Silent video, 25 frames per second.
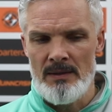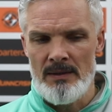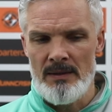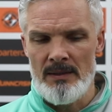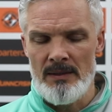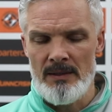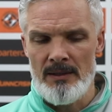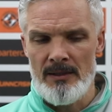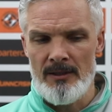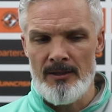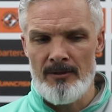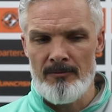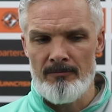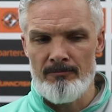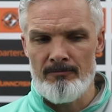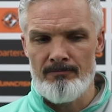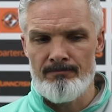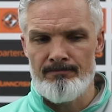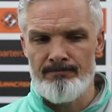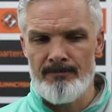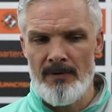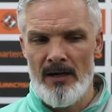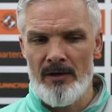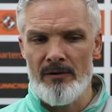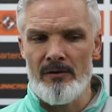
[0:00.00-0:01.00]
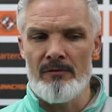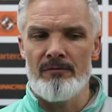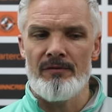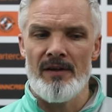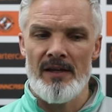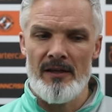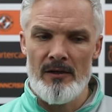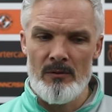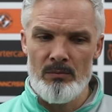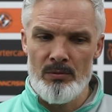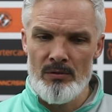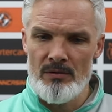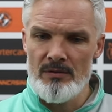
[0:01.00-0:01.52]
are
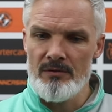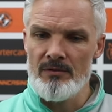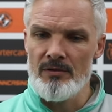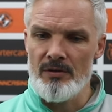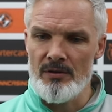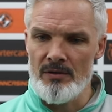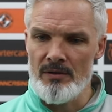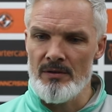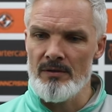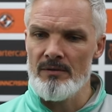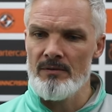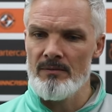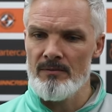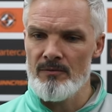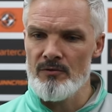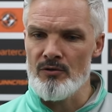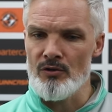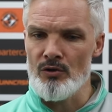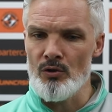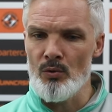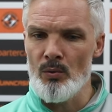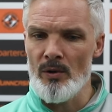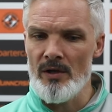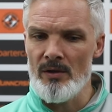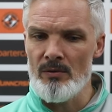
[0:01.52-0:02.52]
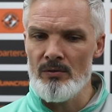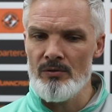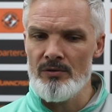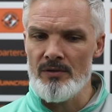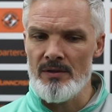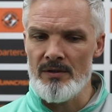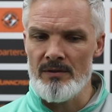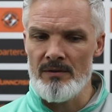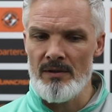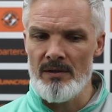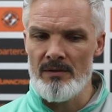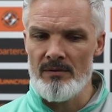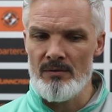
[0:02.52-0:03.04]
available to go out,
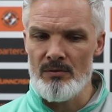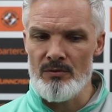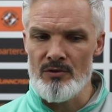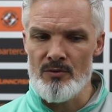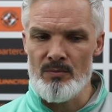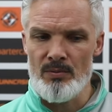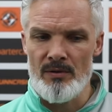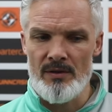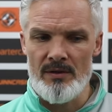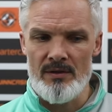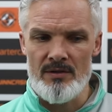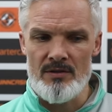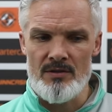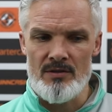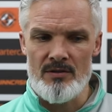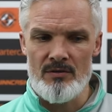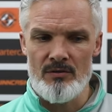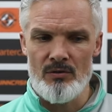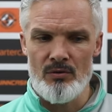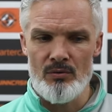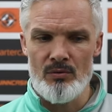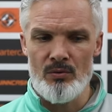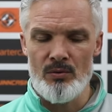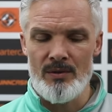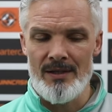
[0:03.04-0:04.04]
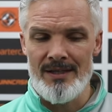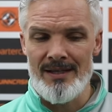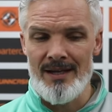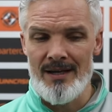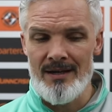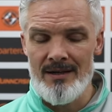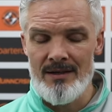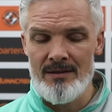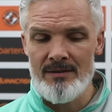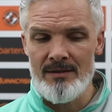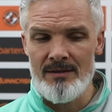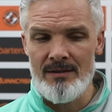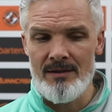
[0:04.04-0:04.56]
and those players know who they
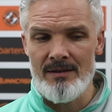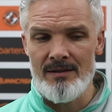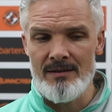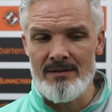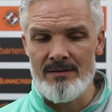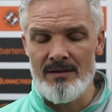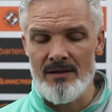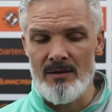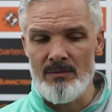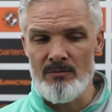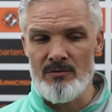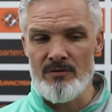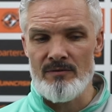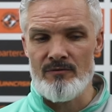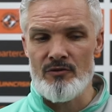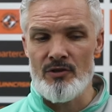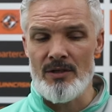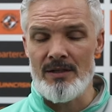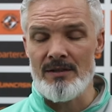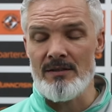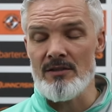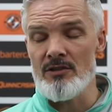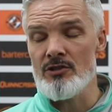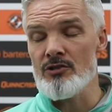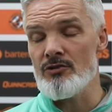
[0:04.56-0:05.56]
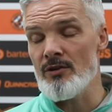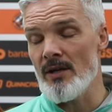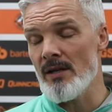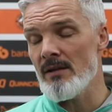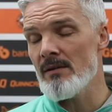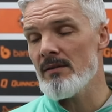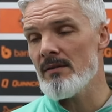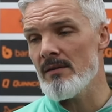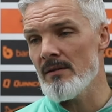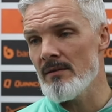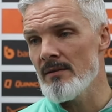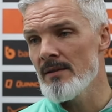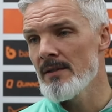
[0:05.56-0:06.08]
are. And then in terms of trying to
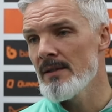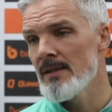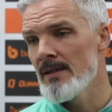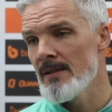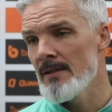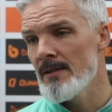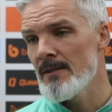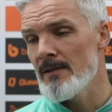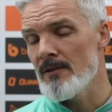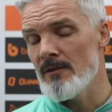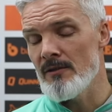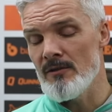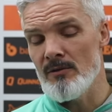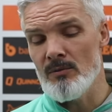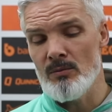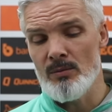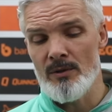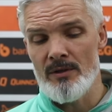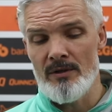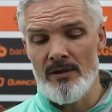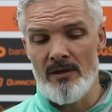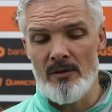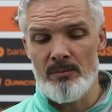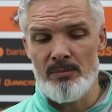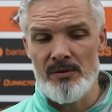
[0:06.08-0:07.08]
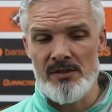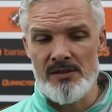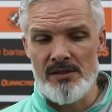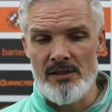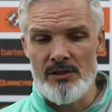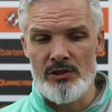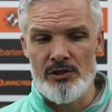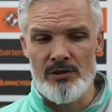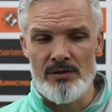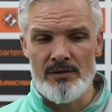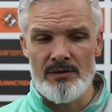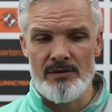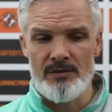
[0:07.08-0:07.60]
strengthen, you know, we're in a
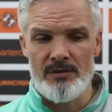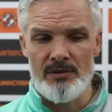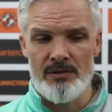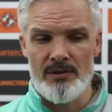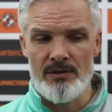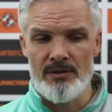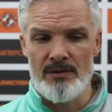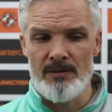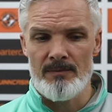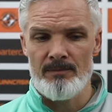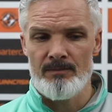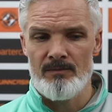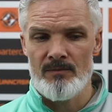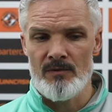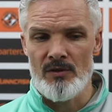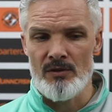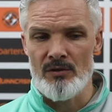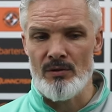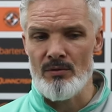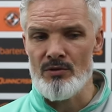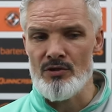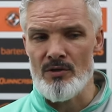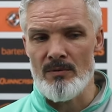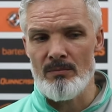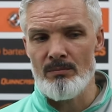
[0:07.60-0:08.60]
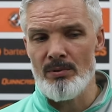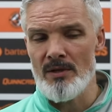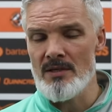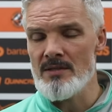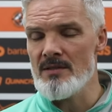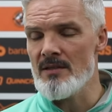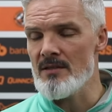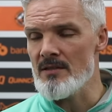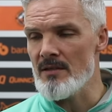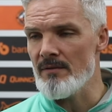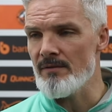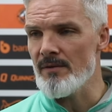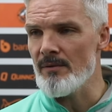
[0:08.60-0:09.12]
position to do some
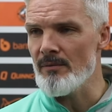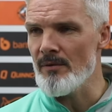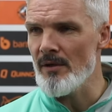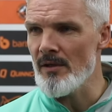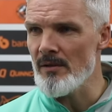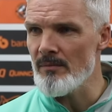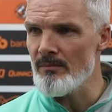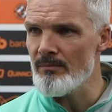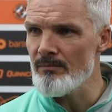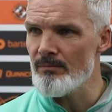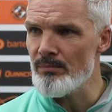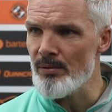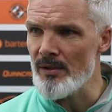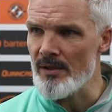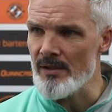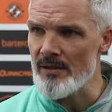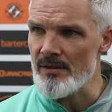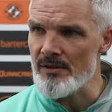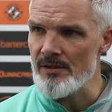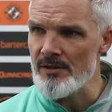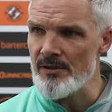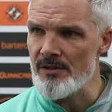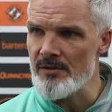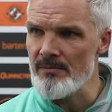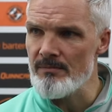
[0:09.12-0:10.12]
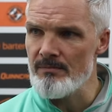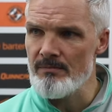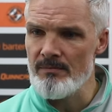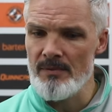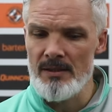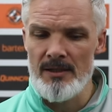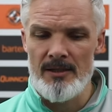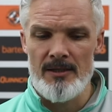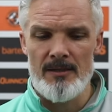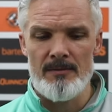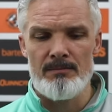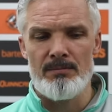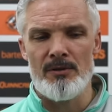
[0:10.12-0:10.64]
business if the right players
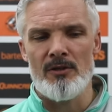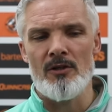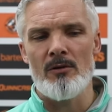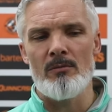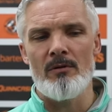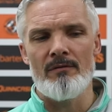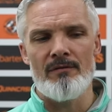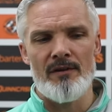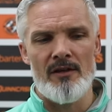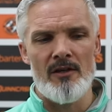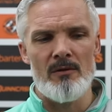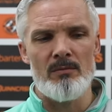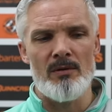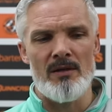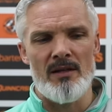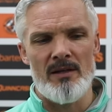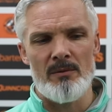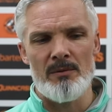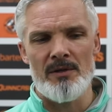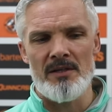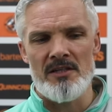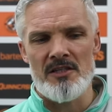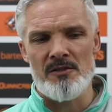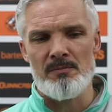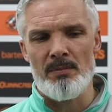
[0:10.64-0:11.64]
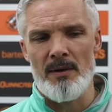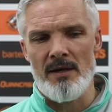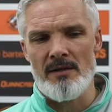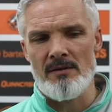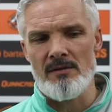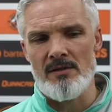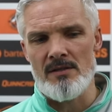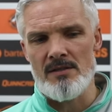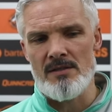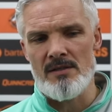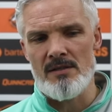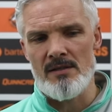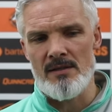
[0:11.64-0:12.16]
become available. I would
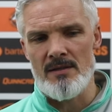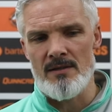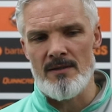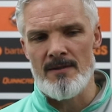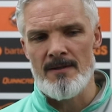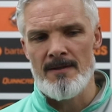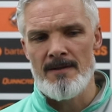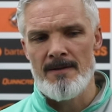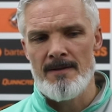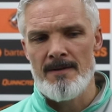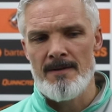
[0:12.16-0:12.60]
expect us to